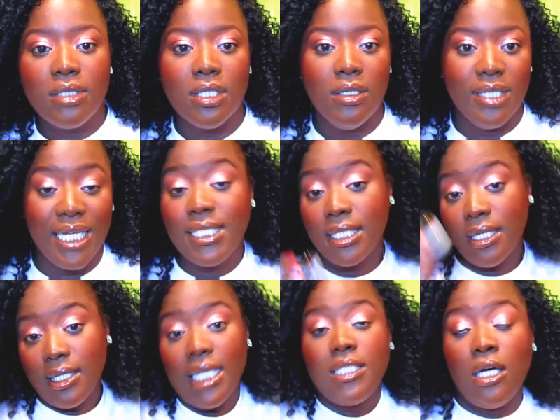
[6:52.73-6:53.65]
So that's
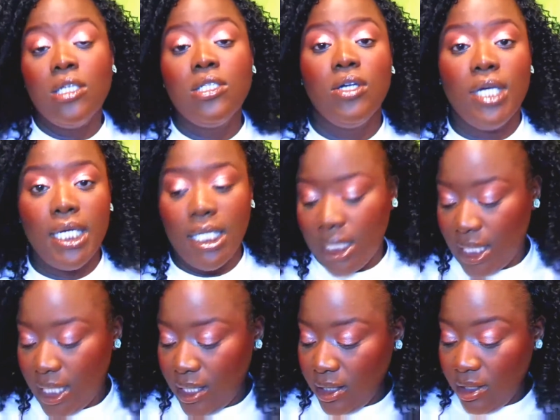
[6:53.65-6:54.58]
also a good
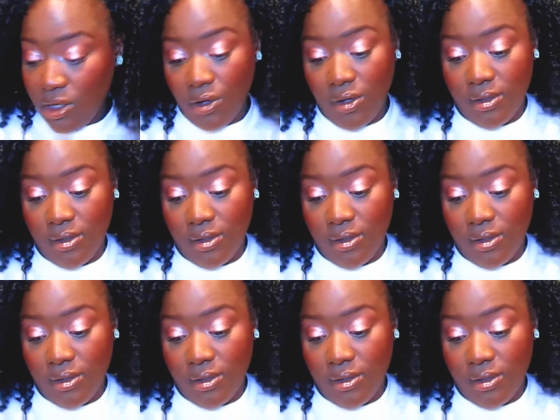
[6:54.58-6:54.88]
thing, you know,